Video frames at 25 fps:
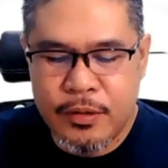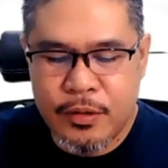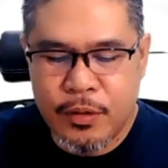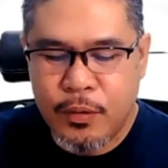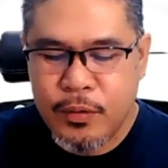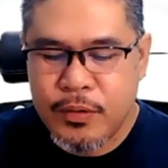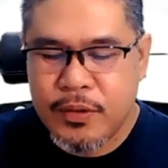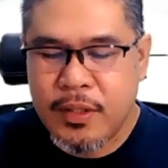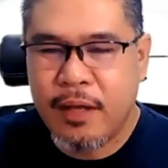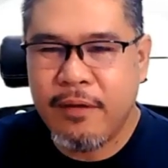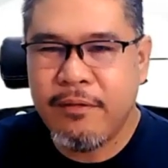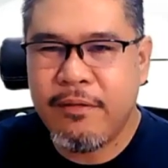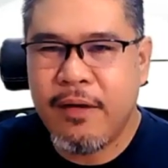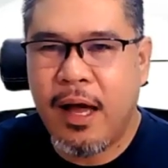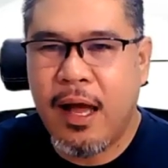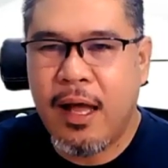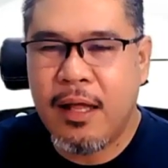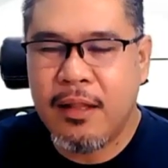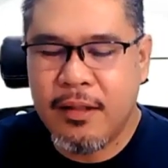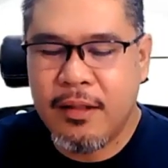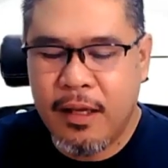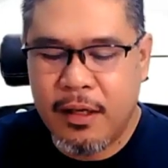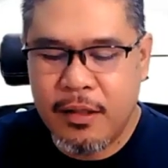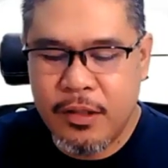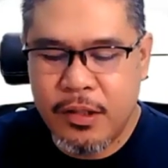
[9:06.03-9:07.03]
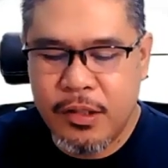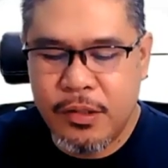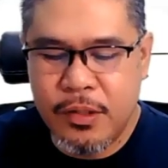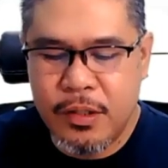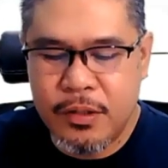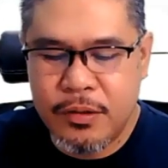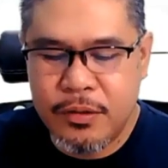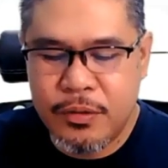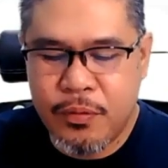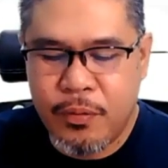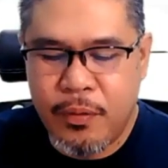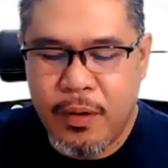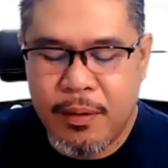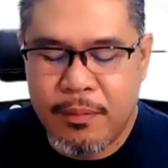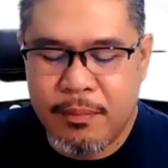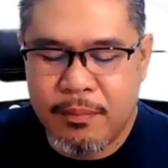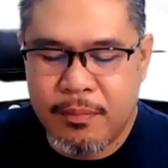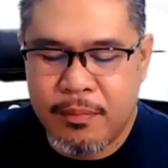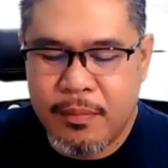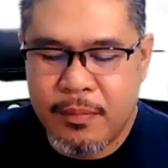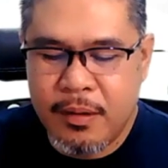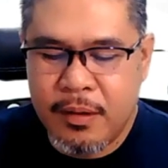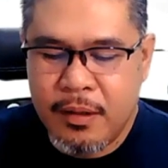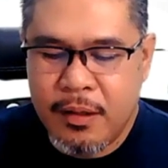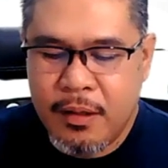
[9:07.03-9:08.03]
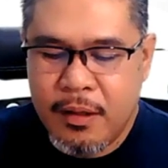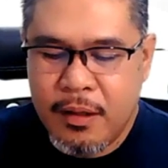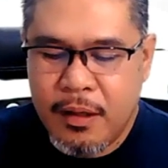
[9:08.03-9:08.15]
Joseph had a dream,